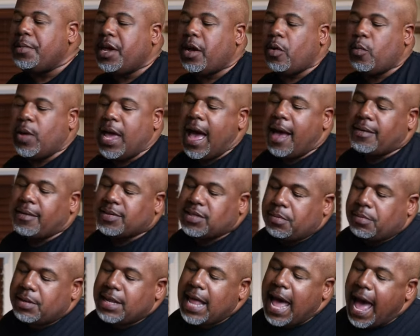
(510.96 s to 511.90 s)
here. We have
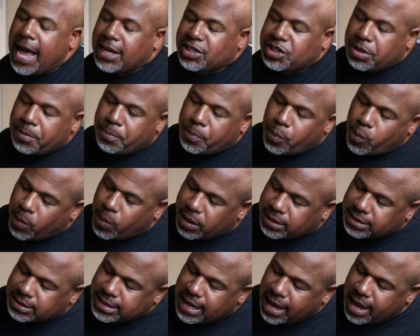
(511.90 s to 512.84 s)
some lashing
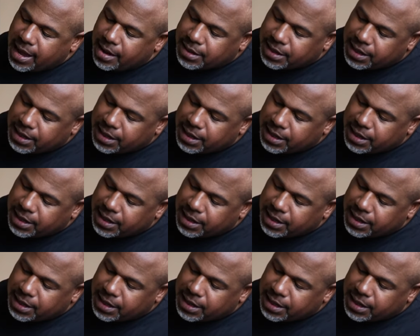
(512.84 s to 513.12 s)
points down